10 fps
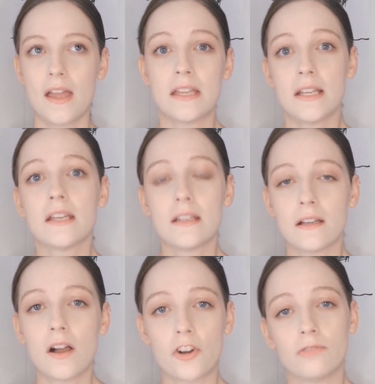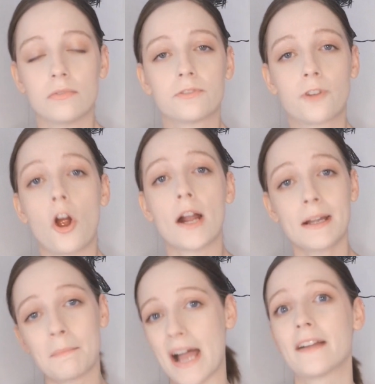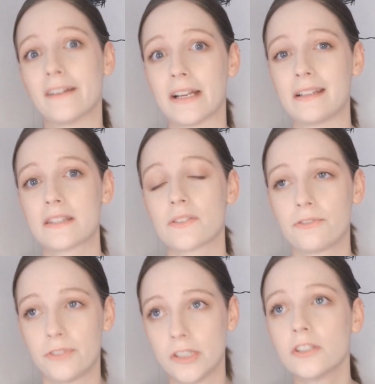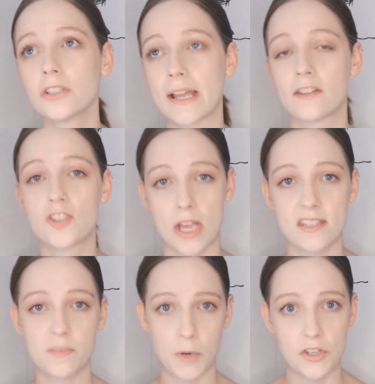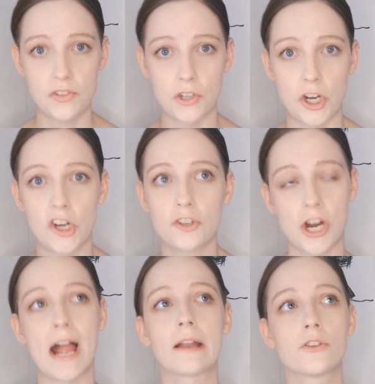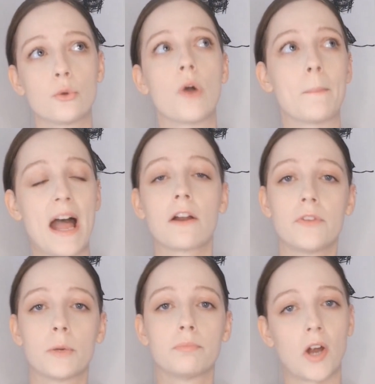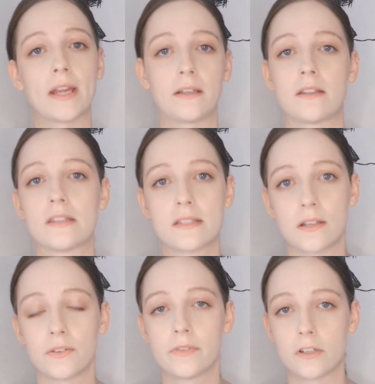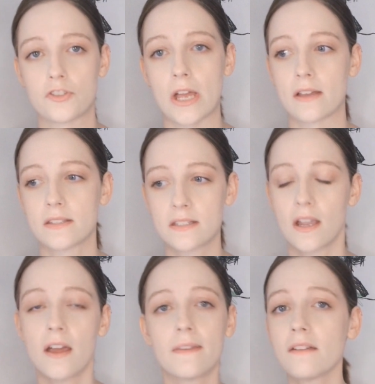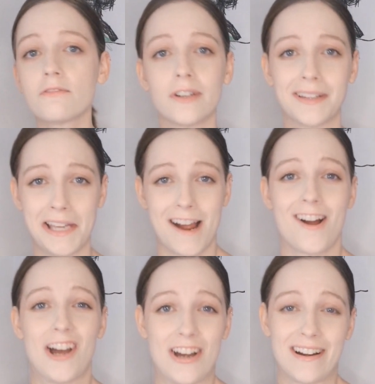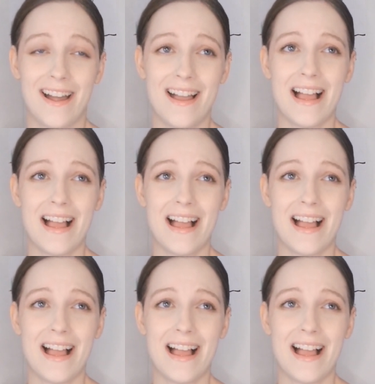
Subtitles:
it chronic migraines feel like a chest burster trying to come out of your brain instead of your chest. They really hurt.